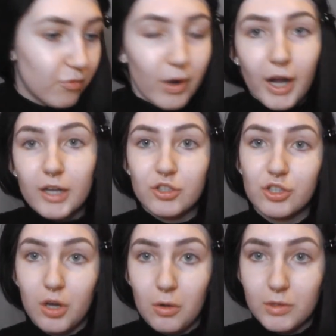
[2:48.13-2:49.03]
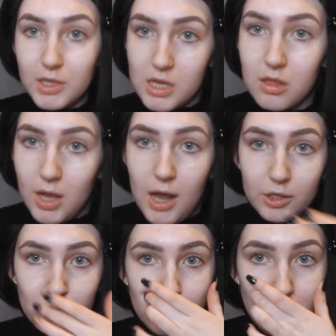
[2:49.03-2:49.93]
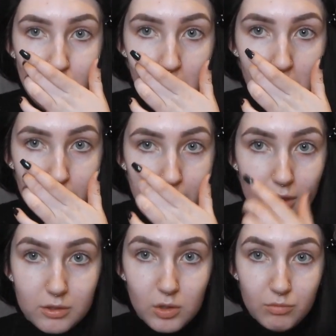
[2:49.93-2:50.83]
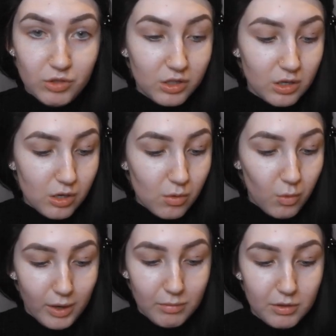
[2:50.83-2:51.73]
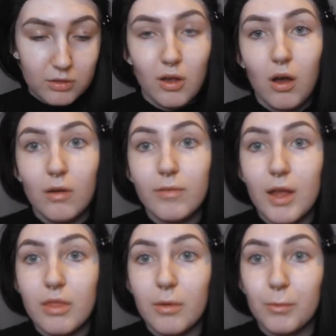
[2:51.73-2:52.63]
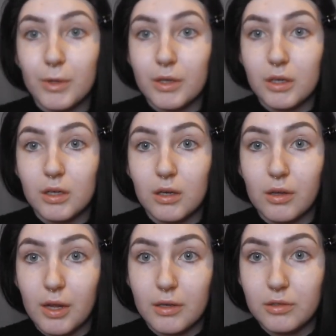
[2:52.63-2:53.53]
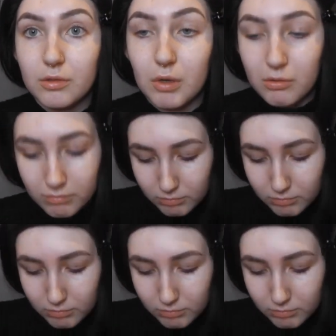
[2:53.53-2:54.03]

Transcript: where it shows like the actual quality. So I'm just gonna go wipe this off and then we're gonna get into it.